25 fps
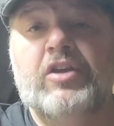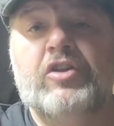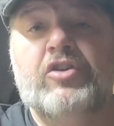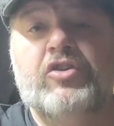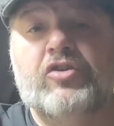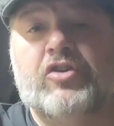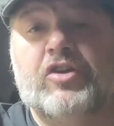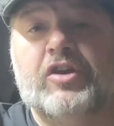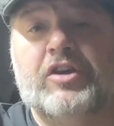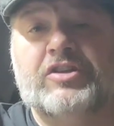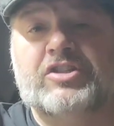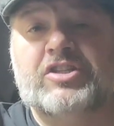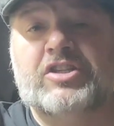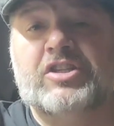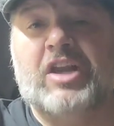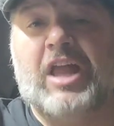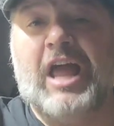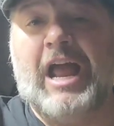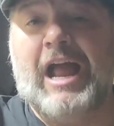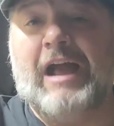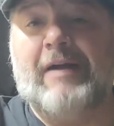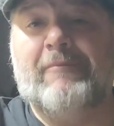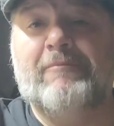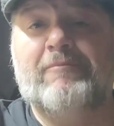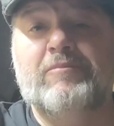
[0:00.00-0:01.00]
you're going to
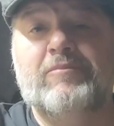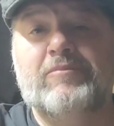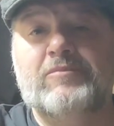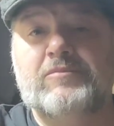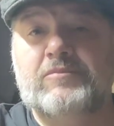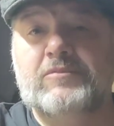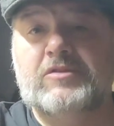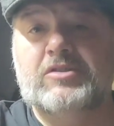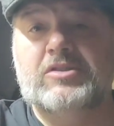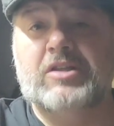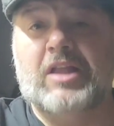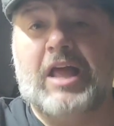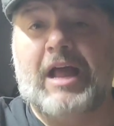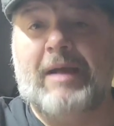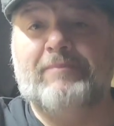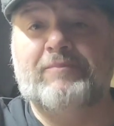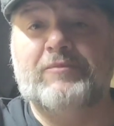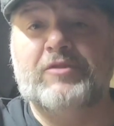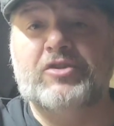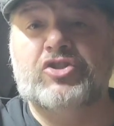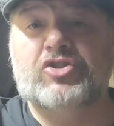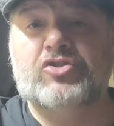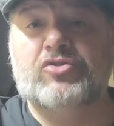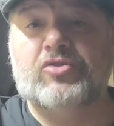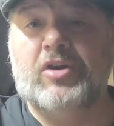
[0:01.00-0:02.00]
slap
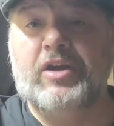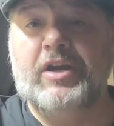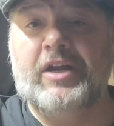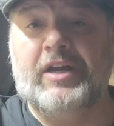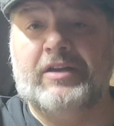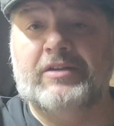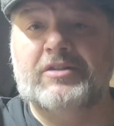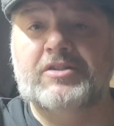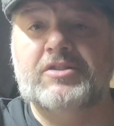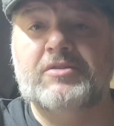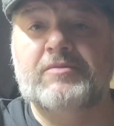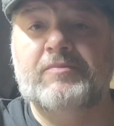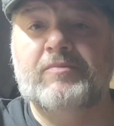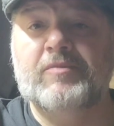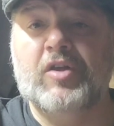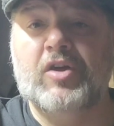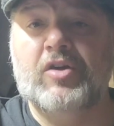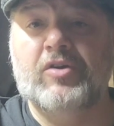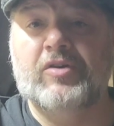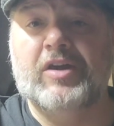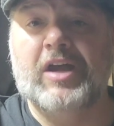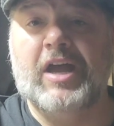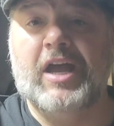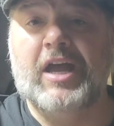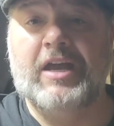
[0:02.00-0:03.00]
the strings,
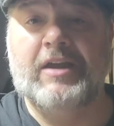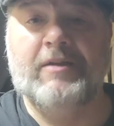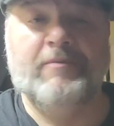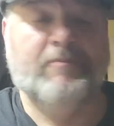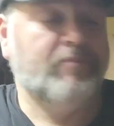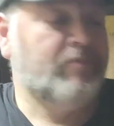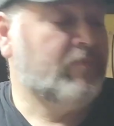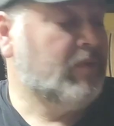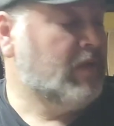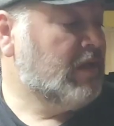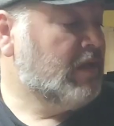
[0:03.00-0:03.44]
okay?